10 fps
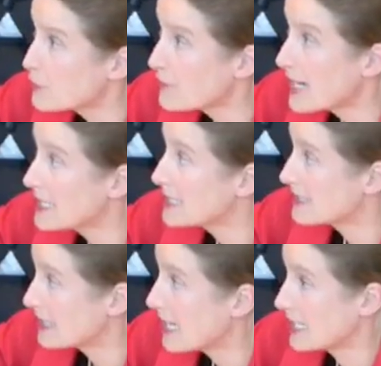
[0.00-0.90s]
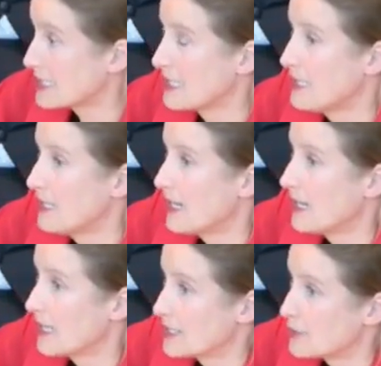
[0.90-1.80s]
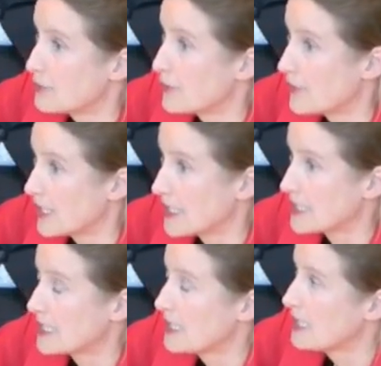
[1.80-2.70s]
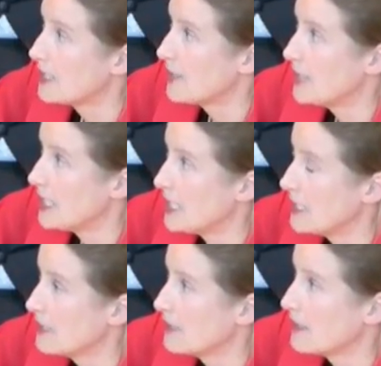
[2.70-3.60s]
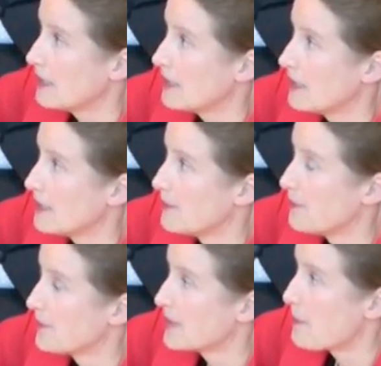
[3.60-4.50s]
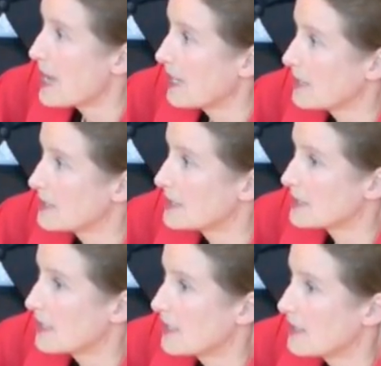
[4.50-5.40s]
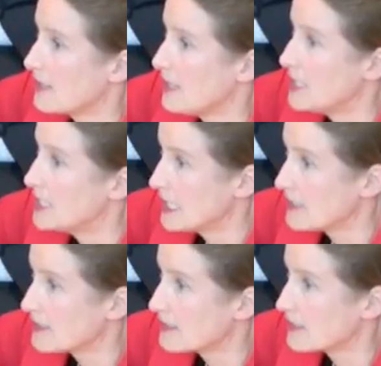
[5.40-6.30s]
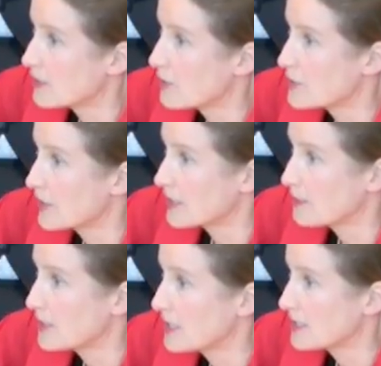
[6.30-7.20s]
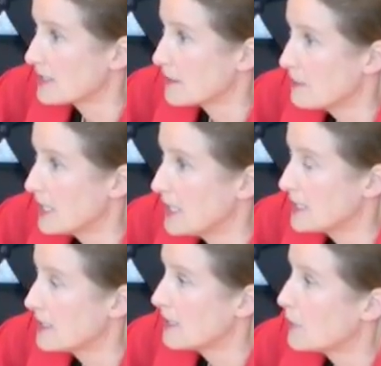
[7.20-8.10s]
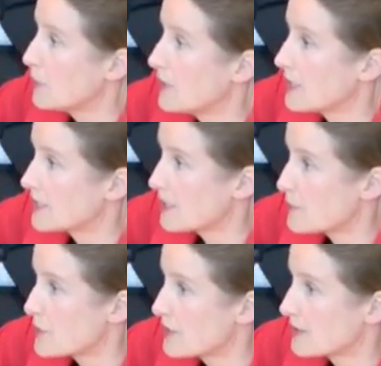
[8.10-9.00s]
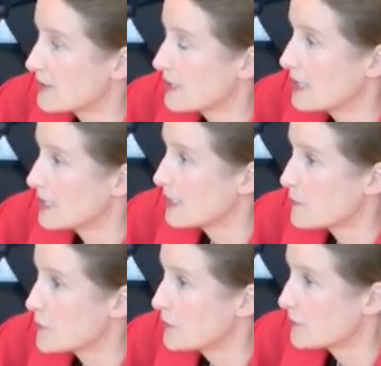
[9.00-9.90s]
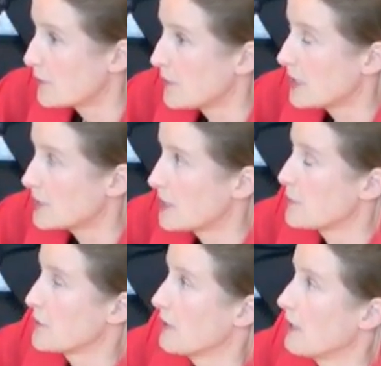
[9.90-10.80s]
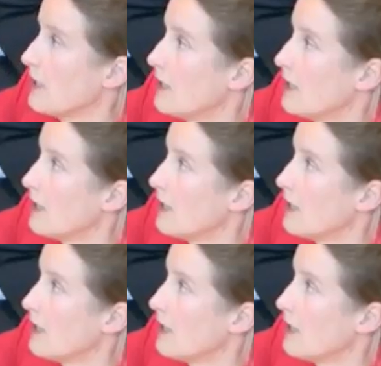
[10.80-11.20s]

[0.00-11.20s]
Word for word: Provided that I had to reflect the um, the balance and the deal that the contracting parties had made with exceptions and exceptions from the exception.